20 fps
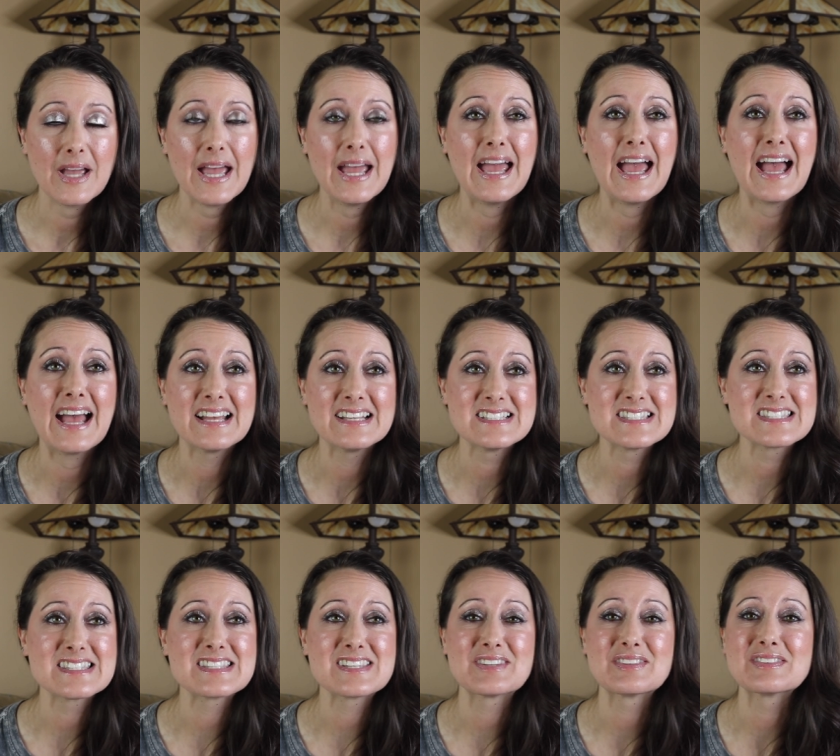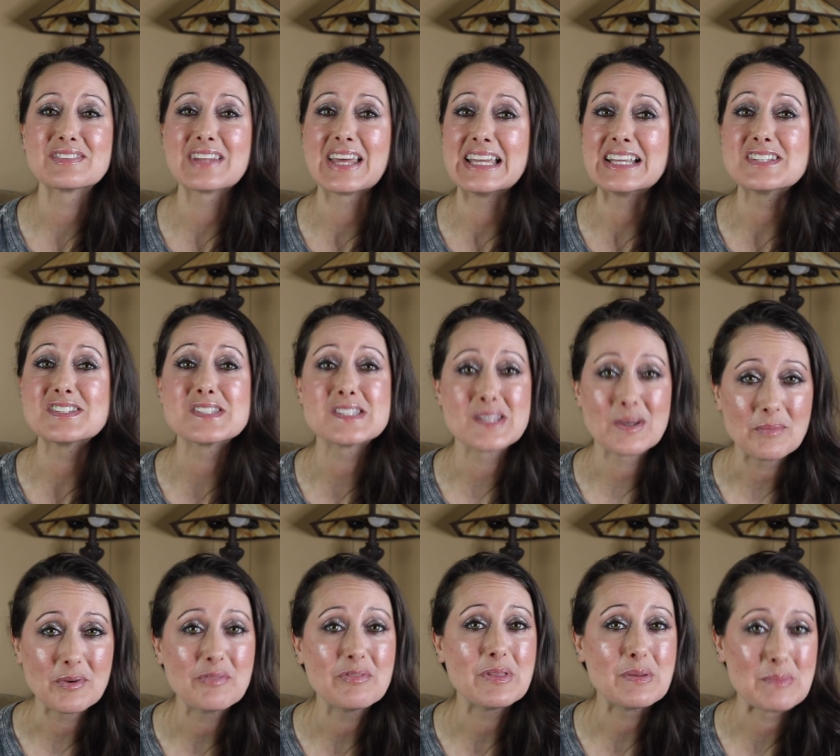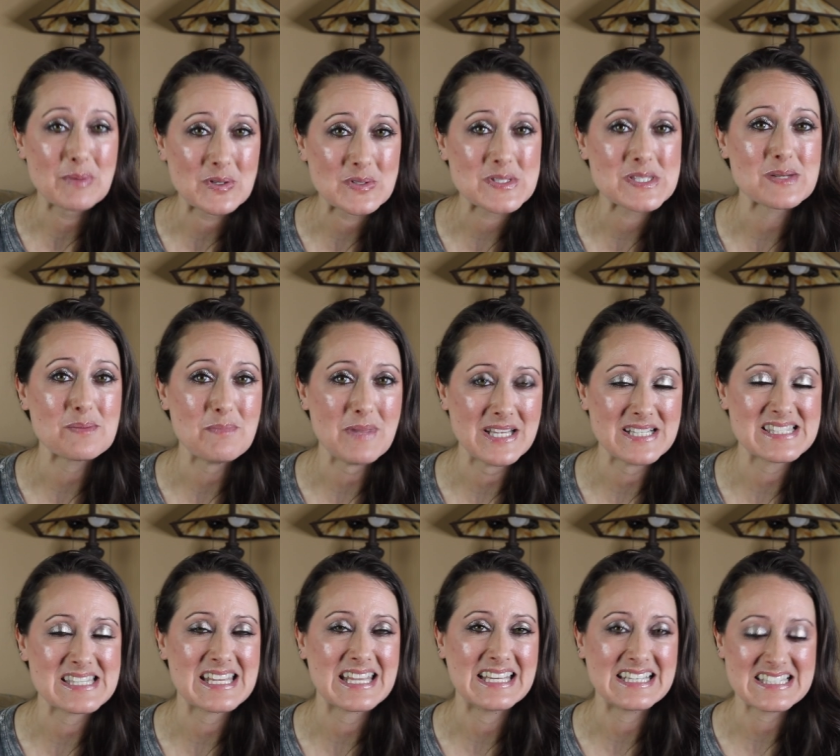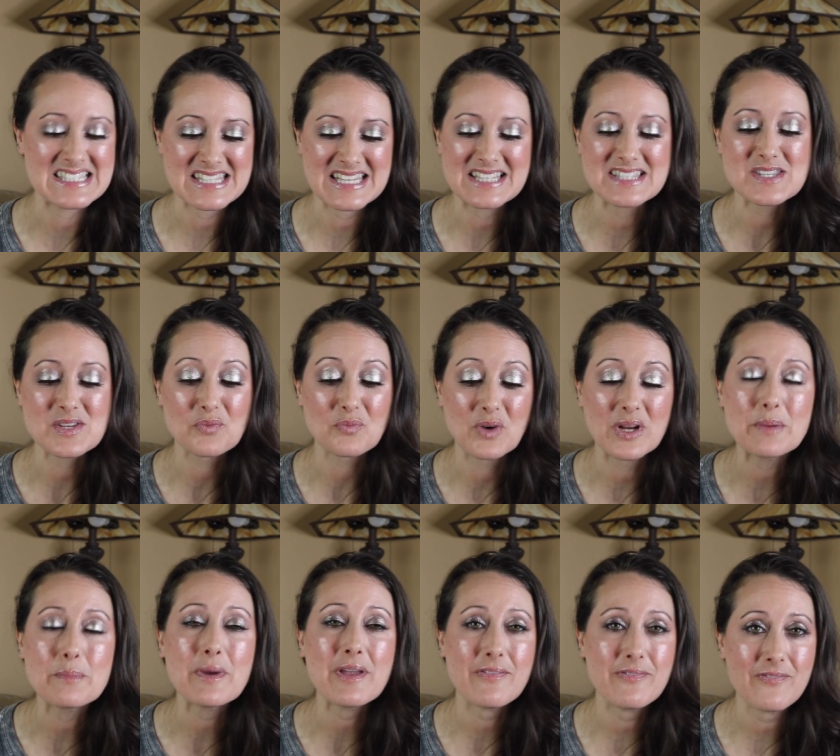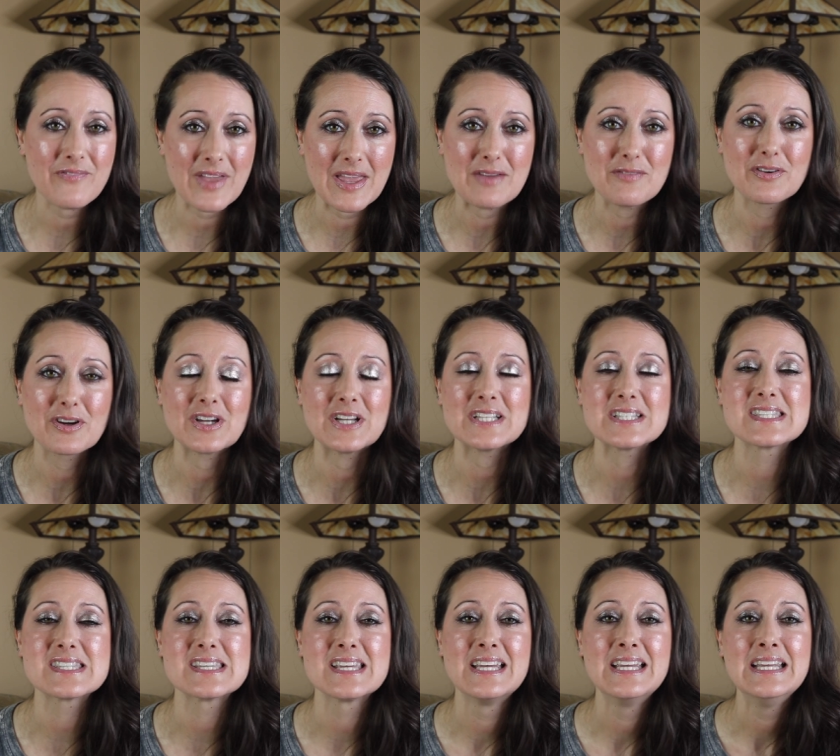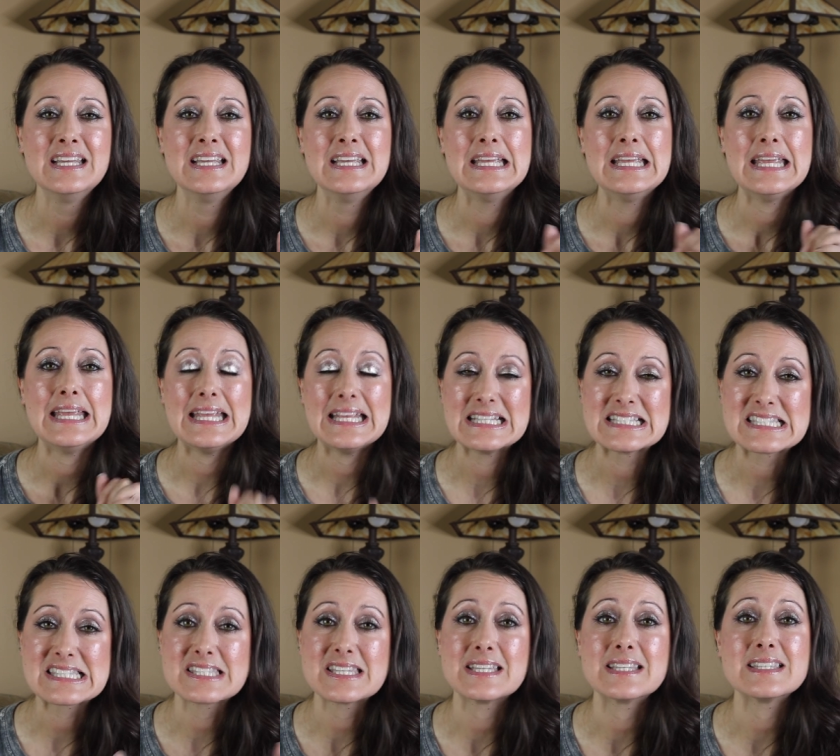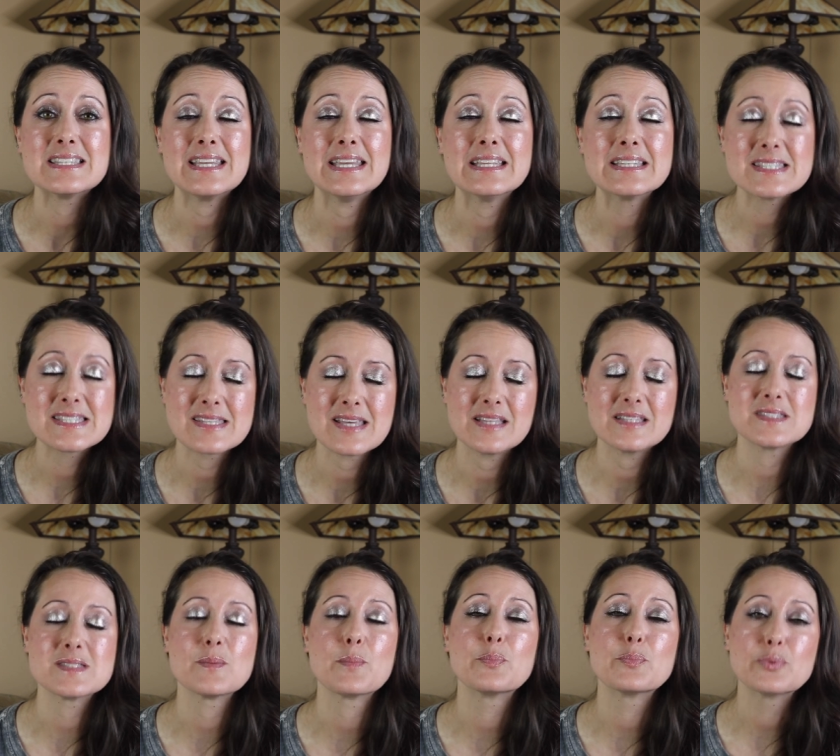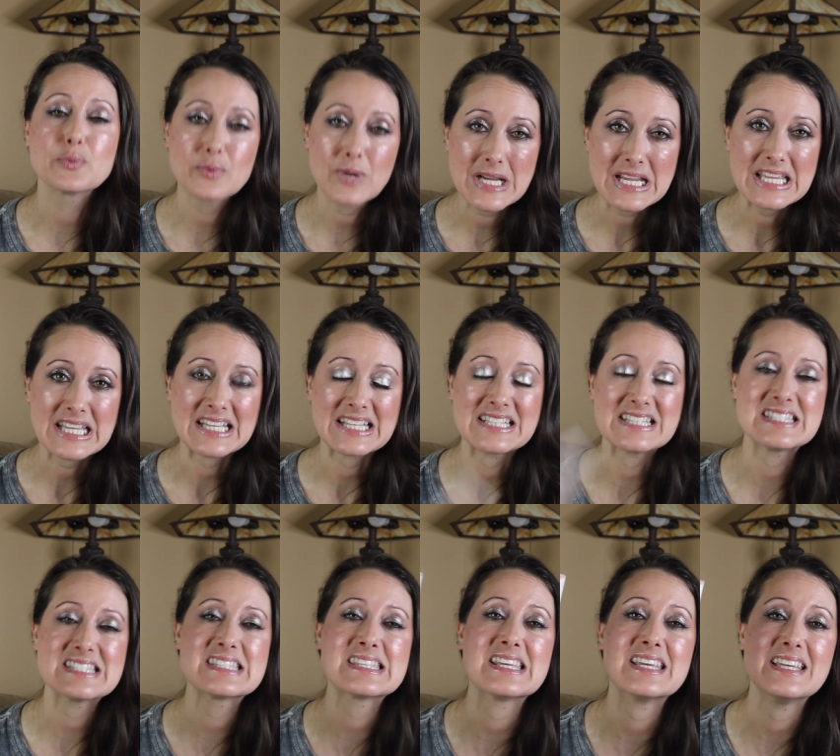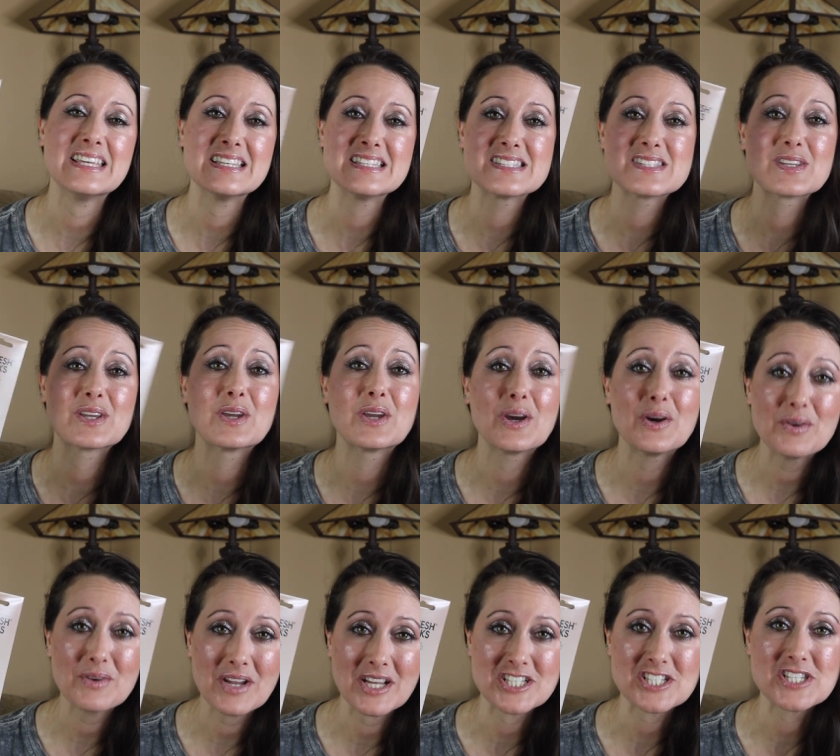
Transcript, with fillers: has like some of the most amazing incense and one of my favorites instant incense brands is Gonesh